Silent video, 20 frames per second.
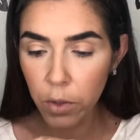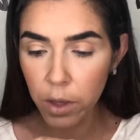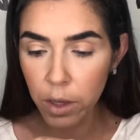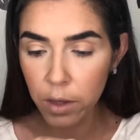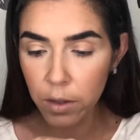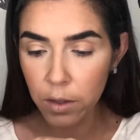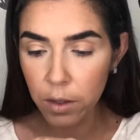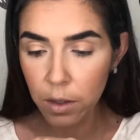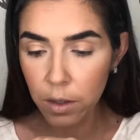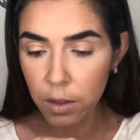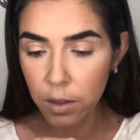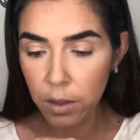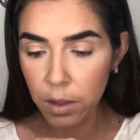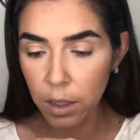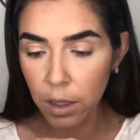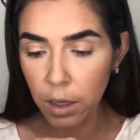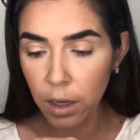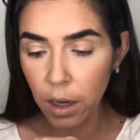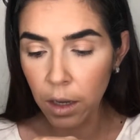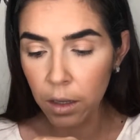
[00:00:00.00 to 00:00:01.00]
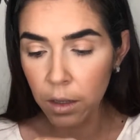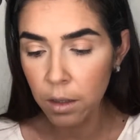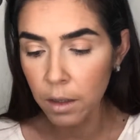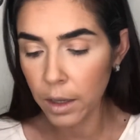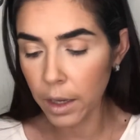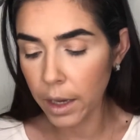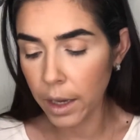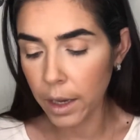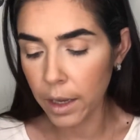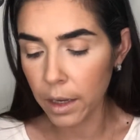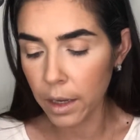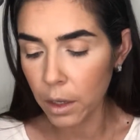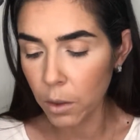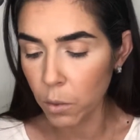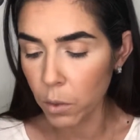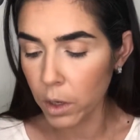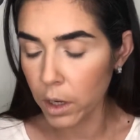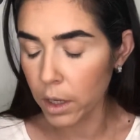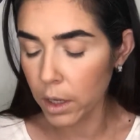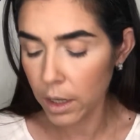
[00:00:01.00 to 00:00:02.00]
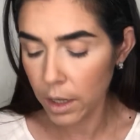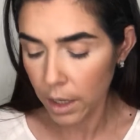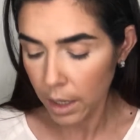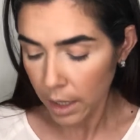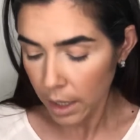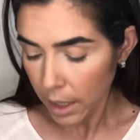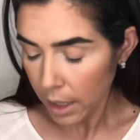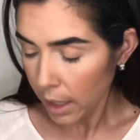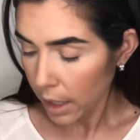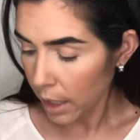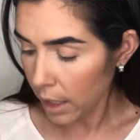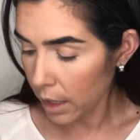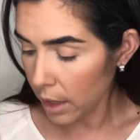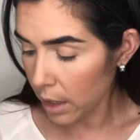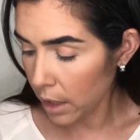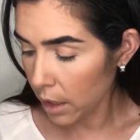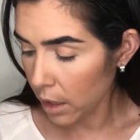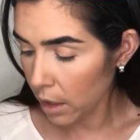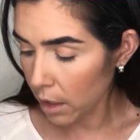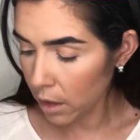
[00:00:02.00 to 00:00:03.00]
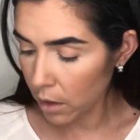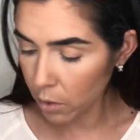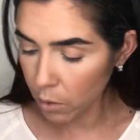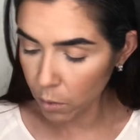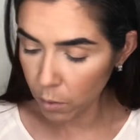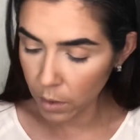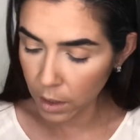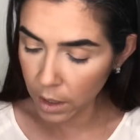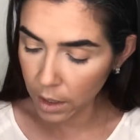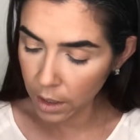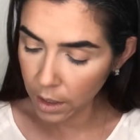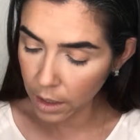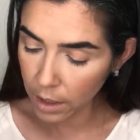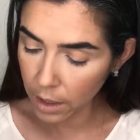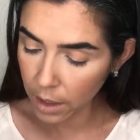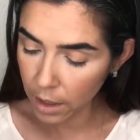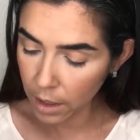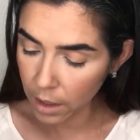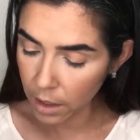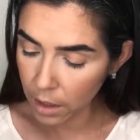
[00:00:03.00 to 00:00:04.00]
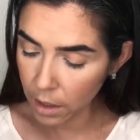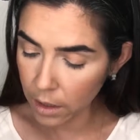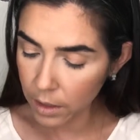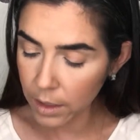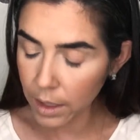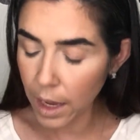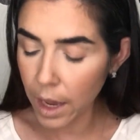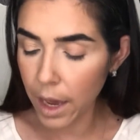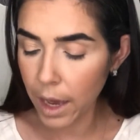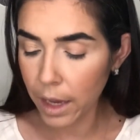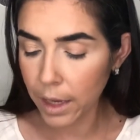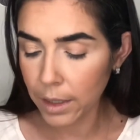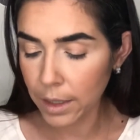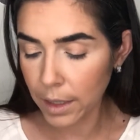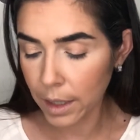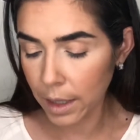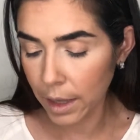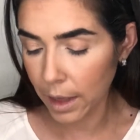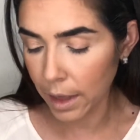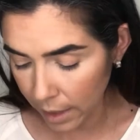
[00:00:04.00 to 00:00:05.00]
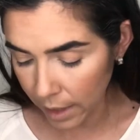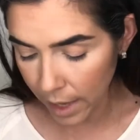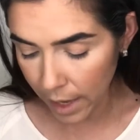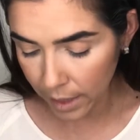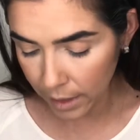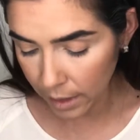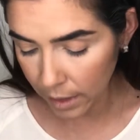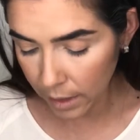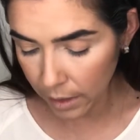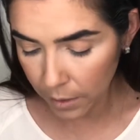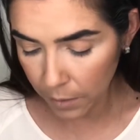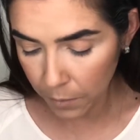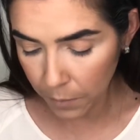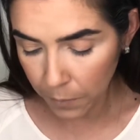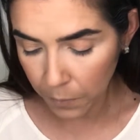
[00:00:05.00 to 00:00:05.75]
This is the Cotton Candy one, and the other one is Ice Latte.